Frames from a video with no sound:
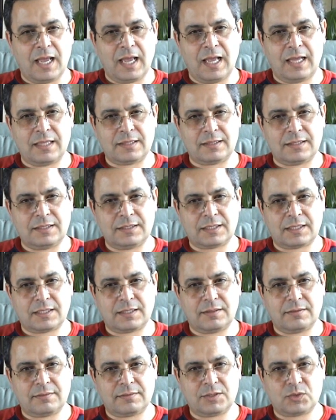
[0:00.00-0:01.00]
and these
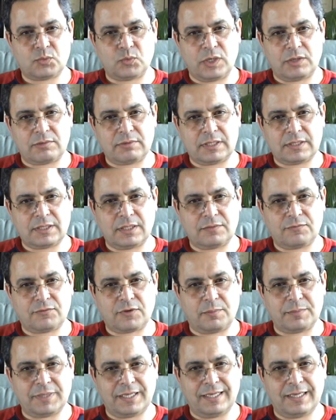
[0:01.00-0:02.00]
theories were written
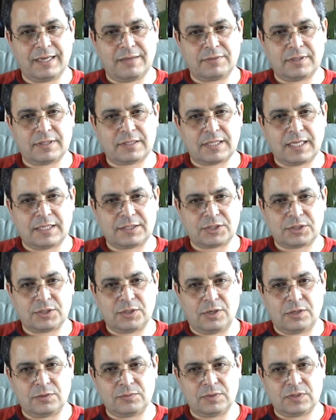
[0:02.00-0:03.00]
from the eleventh
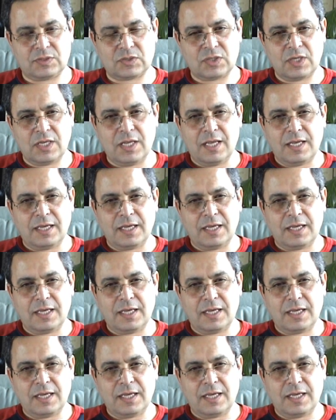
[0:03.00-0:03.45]
century onwards.